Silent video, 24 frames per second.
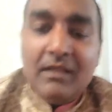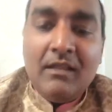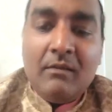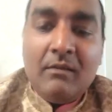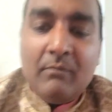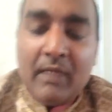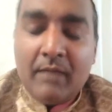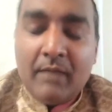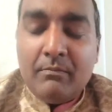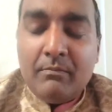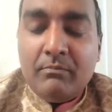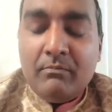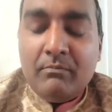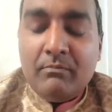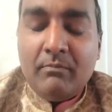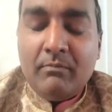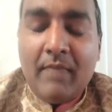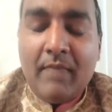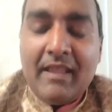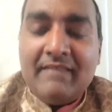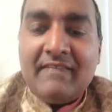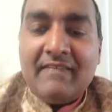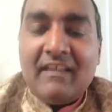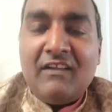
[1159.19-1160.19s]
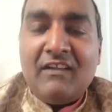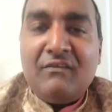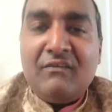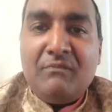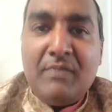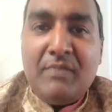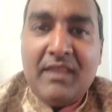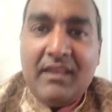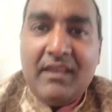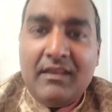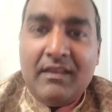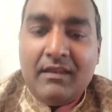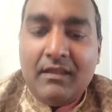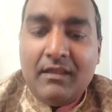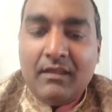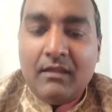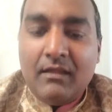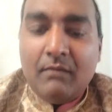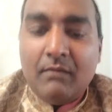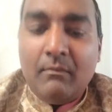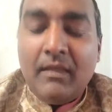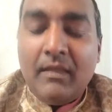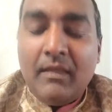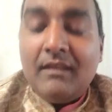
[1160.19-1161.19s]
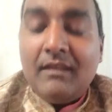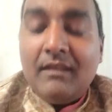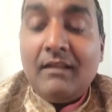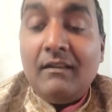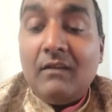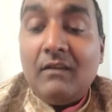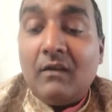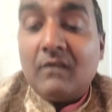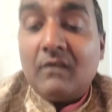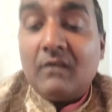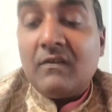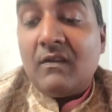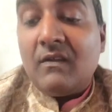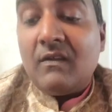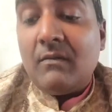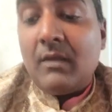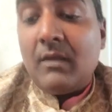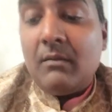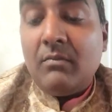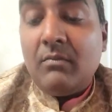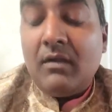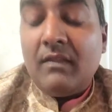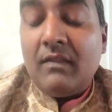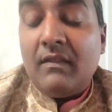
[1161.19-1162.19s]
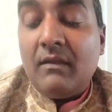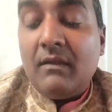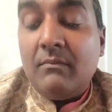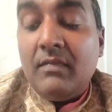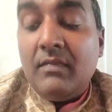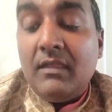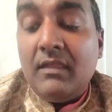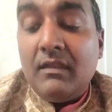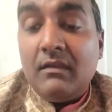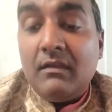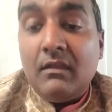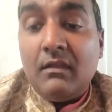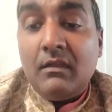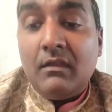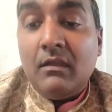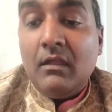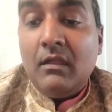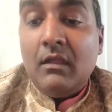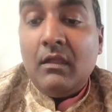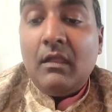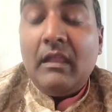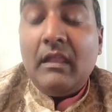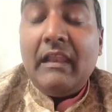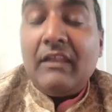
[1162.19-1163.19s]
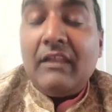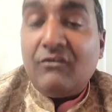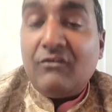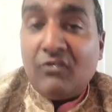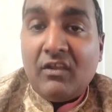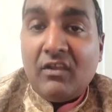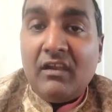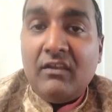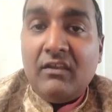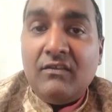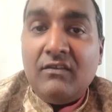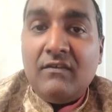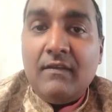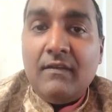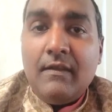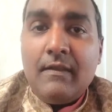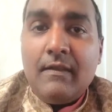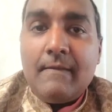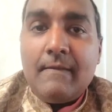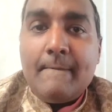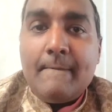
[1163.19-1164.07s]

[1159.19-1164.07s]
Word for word: my, myself being a medical doctor, my brother being an electrical engineer.